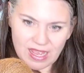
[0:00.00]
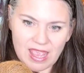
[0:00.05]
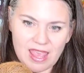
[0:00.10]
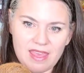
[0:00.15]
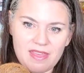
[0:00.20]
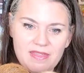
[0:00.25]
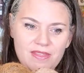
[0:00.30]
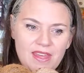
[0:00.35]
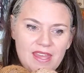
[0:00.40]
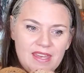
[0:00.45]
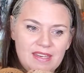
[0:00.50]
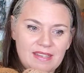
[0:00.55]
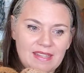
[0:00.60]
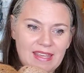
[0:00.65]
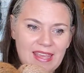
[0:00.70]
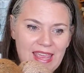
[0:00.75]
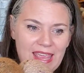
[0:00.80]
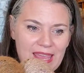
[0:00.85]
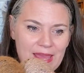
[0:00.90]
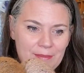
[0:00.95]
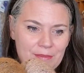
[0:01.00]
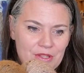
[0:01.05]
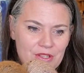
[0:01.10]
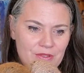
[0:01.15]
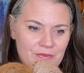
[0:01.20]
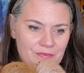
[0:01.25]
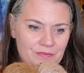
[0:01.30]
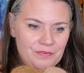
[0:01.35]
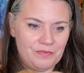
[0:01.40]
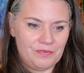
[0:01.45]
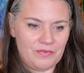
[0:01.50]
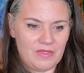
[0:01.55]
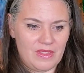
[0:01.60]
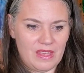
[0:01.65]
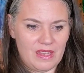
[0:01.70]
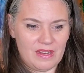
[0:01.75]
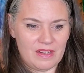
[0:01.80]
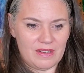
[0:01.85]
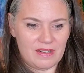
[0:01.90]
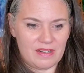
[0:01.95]
and then Camel.
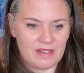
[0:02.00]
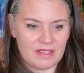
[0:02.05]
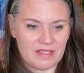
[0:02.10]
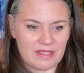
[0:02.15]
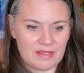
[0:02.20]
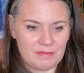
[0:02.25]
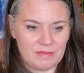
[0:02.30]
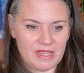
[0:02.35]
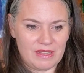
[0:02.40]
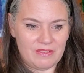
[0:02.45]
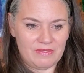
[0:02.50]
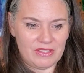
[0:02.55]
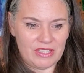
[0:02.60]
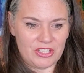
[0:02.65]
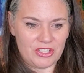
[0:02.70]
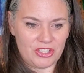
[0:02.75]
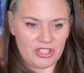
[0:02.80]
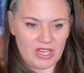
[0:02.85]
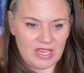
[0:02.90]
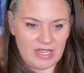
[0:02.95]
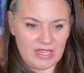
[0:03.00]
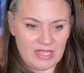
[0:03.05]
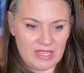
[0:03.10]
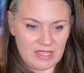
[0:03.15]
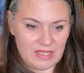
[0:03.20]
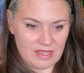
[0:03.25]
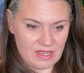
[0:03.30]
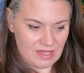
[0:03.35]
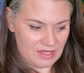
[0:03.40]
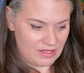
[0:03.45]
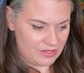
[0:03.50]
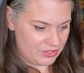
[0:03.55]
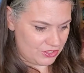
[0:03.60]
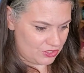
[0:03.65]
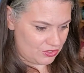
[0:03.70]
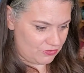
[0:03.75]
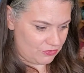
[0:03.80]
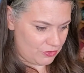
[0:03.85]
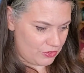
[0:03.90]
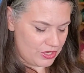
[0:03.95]
There are some lovely shading
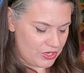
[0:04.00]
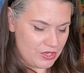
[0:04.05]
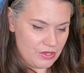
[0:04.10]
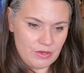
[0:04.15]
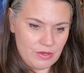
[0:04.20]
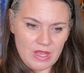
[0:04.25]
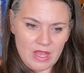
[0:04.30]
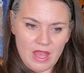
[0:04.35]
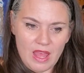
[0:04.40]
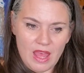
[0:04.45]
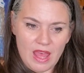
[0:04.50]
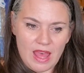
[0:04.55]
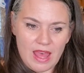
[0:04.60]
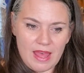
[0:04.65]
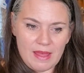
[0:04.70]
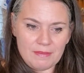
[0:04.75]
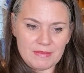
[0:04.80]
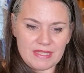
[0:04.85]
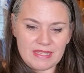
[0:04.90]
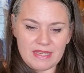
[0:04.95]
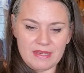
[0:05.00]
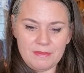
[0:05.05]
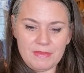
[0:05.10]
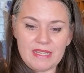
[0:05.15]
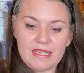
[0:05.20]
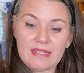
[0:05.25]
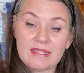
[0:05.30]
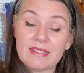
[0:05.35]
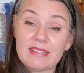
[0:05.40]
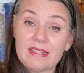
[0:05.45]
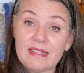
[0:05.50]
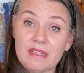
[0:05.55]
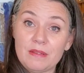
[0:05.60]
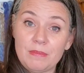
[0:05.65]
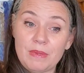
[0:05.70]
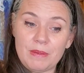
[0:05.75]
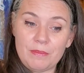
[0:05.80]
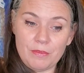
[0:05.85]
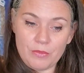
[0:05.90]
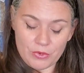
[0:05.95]
colors for you. Cinnamon is a little
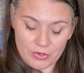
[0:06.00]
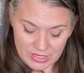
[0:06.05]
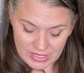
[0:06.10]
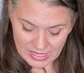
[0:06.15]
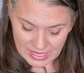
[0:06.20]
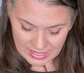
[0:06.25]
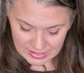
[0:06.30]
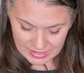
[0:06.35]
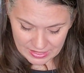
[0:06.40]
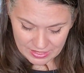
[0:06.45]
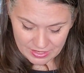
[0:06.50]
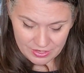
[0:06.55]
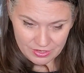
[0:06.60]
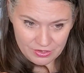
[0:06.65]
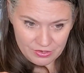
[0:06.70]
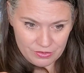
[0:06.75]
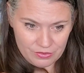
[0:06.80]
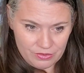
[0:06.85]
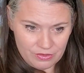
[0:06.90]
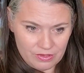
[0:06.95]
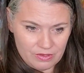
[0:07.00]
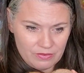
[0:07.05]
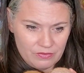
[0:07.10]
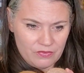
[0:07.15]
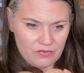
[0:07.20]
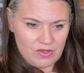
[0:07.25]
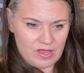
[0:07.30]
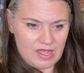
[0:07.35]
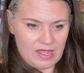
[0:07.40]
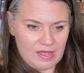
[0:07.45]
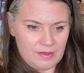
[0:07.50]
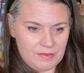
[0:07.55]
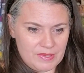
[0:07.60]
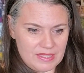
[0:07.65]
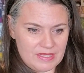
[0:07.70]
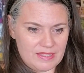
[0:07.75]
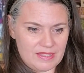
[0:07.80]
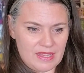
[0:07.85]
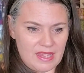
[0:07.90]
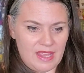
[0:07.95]
bit more yellow. I would
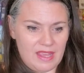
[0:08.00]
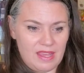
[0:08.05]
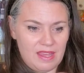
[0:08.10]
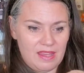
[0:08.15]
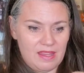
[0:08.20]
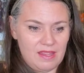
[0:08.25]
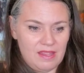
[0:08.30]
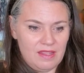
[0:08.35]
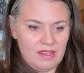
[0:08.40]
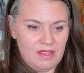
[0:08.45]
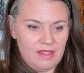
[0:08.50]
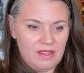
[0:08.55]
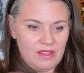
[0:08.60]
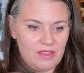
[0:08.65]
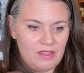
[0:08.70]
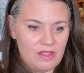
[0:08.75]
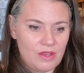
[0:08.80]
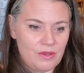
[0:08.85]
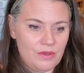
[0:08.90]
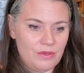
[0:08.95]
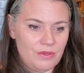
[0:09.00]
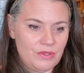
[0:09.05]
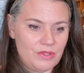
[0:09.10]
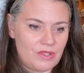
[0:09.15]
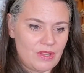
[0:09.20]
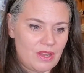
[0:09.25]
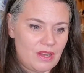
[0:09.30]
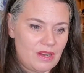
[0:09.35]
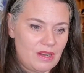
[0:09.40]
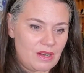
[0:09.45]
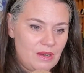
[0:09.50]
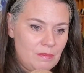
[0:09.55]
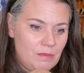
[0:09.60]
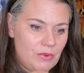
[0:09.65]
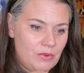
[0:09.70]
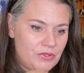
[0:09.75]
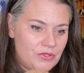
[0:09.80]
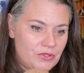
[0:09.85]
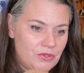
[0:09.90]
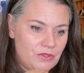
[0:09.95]
say Those are
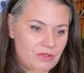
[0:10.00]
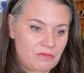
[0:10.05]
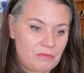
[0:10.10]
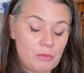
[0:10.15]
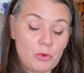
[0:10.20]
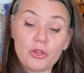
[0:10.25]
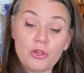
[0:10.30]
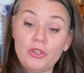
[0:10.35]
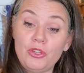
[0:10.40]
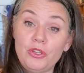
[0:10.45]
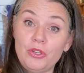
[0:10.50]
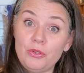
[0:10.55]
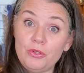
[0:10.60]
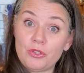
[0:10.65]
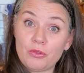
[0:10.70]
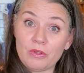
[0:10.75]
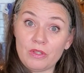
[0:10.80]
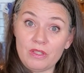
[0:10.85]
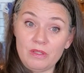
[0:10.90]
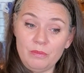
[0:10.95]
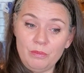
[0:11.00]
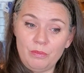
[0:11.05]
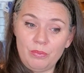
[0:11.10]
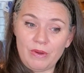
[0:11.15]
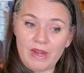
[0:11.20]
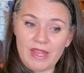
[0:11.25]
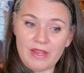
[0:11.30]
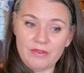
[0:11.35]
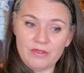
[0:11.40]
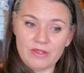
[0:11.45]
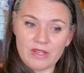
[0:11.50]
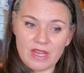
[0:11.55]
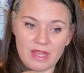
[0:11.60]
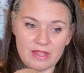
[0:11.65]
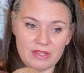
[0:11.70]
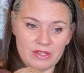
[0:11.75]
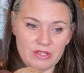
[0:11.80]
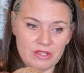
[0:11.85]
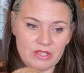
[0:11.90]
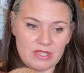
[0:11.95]
both sort of more neutral brown
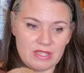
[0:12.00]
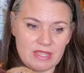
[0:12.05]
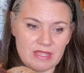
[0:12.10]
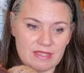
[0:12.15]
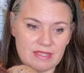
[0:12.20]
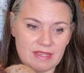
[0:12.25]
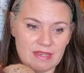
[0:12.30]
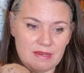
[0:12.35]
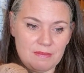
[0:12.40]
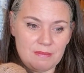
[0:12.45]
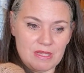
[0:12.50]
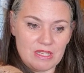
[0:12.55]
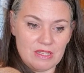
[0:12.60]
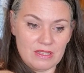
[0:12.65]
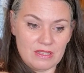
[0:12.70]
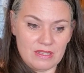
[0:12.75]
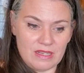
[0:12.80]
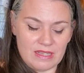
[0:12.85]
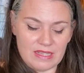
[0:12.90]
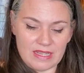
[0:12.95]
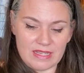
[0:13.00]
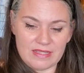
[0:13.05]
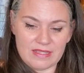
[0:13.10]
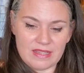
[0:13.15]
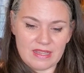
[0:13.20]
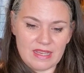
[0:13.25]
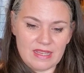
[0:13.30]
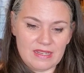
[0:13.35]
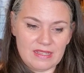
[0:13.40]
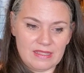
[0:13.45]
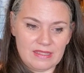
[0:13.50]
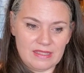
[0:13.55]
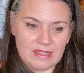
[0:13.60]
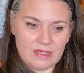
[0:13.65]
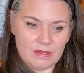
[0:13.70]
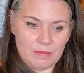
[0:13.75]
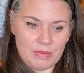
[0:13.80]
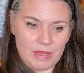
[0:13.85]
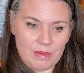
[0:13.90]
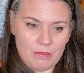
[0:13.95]
colors. The cinnamon does get a
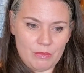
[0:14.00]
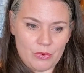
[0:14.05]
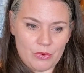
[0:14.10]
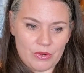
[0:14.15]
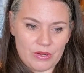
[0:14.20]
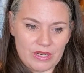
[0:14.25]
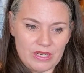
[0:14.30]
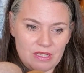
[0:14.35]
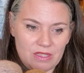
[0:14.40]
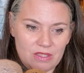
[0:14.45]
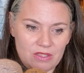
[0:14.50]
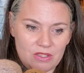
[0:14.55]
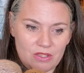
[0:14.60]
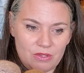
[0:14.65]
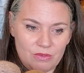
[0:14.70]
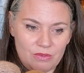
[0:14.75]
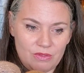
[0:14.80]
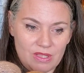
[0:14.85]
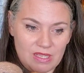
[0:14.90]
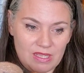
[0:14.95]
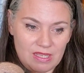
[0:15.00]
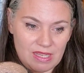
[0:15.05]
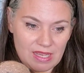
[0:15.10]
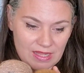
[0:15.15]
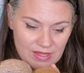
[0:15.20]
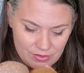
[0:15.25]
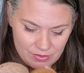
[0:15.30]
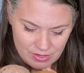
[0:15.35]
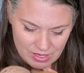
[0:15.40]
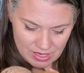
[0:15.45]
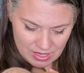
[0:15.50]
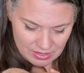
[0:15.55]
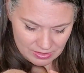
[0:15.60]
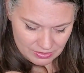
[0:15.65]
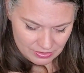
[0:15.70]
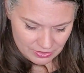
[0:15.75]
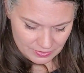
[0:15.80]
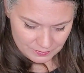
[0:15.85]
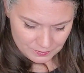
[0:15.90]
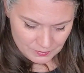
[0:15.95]
little bit more into the yellow
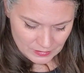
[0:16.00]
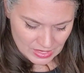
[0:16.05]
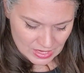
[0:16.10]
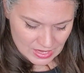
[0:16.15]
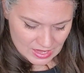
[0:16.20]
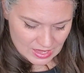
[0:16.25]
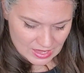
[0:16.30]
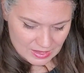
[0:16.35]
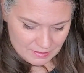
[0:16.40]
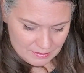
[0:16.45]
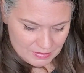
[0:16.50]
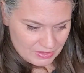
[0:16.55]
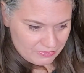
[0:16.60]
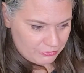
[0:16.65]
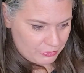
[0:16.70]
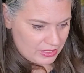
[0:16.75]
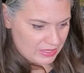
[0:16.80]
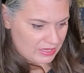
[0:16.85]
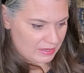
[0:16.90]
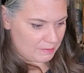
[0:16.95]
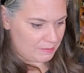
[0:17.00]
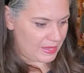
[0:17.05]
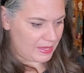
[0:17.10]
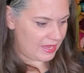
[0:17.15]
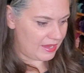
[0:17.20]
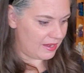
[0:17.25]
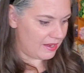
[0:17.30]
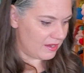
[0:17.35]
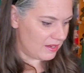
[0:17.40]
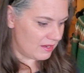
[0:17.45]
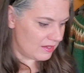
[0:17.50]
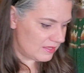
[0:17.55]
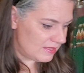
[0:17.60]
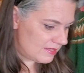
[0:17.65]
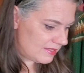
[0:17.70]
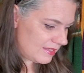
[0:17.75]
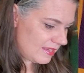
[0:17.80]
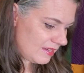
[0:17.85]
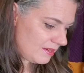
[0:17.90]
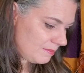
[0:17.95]
color. But if we compare
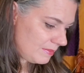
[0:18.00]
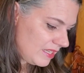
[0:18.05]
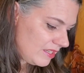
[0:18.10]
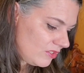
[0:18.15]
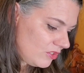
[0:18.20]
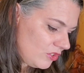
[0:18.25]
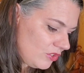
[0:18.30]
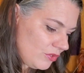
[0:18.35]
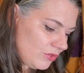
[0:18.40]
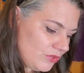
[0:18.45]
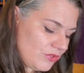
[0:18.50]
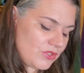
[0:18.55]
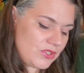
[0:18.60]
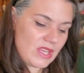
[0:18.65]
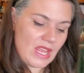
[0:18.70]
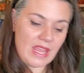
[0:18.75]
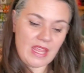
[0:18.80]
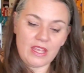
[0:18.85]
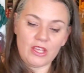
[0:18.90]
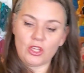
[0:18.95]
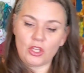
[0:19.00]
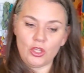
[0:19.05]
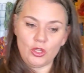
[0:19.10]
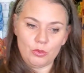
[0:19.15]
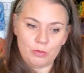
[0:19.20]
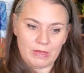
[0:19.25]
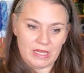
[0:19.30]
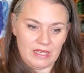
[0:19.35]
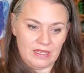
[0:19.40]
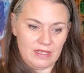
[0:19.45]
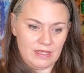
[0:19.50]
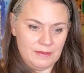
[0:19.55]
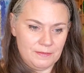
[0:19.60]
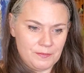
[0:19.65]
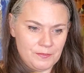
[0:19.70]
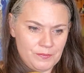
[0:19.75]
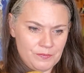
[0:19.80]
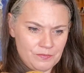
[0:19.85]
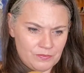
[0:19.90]
cinnamon to, say, cumin,